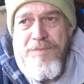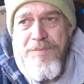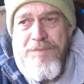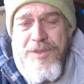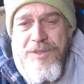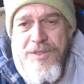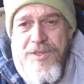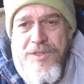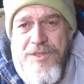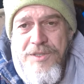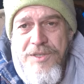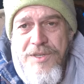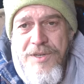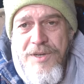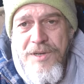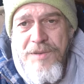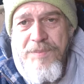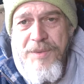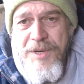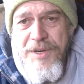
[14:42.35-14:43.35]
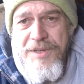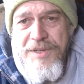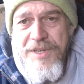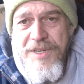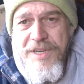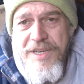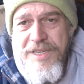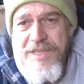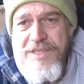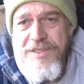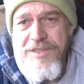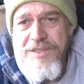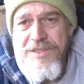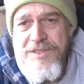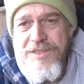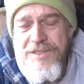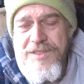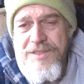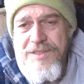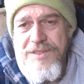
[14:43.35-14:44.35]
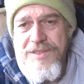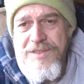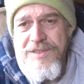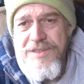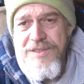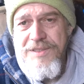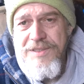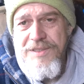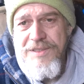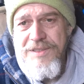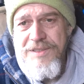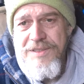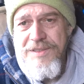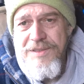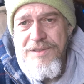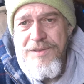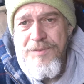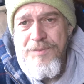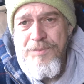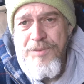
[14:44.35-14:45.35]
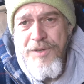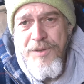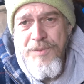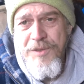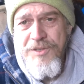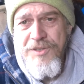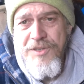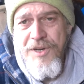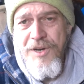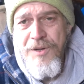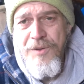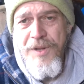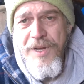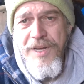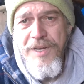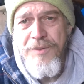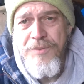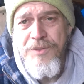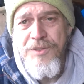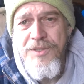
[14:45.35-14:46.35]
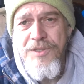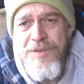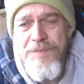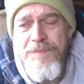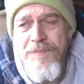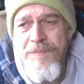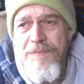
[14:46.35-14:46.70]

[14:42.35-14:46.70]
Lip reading: because the log burner heats pretty much the whole house,